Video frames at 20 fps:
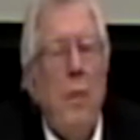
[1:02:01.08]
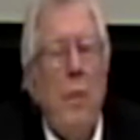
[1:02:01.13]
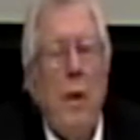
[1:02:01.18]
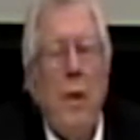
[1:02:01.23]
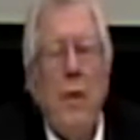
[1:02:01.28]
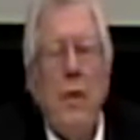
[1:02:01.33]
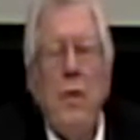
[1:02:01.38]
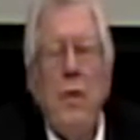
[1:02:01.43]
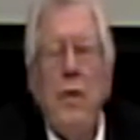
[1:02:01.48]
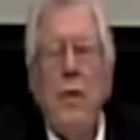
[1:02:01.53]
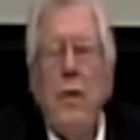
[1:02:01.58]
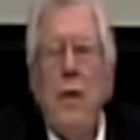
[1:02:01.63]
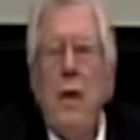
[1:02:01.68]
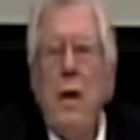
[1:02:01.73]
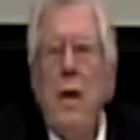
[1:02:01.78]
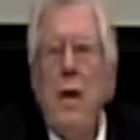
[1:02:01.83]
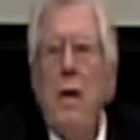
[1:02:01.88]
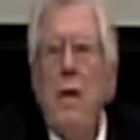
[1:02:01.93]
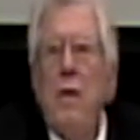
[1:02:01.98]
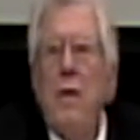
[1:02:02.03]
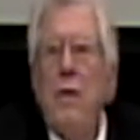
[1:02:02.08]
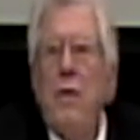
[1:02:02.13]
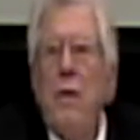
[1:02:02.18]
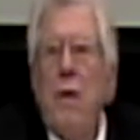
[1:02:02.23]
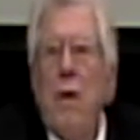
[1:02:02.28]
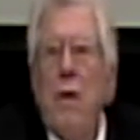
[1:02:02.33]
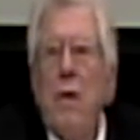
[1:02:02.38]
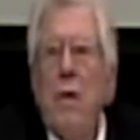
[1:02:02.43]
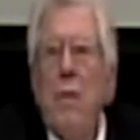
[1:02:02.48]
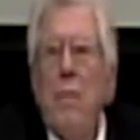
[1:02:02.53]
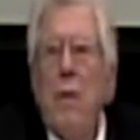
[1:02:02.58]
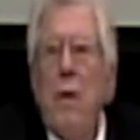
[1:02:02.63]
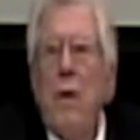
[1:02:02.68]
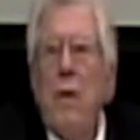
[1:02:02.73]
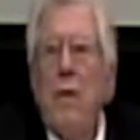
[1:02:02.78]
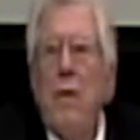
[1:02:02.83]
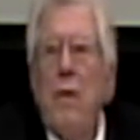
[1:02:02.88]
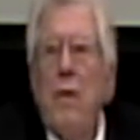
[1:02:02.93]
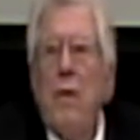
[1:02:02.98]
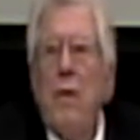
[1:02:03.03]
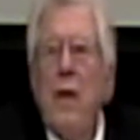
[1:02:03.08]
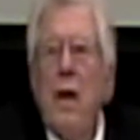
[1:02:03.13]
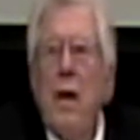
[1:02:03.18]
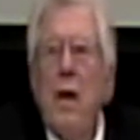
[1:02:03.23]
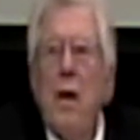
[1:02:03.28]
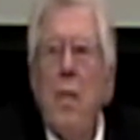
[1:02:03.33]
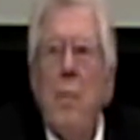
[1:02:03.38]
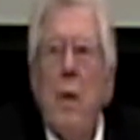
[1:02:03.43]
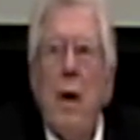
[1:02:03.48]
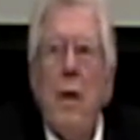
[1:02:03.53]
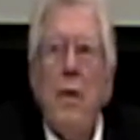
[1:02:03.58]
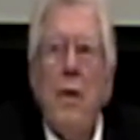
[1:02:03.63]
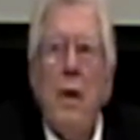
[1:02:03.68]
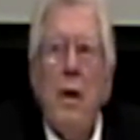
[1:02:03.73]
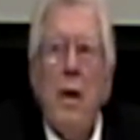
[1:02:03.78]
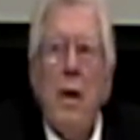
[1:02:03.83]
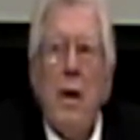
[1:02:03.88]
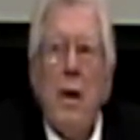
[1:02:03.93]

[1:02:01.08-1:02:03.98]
want to see and talk about or think about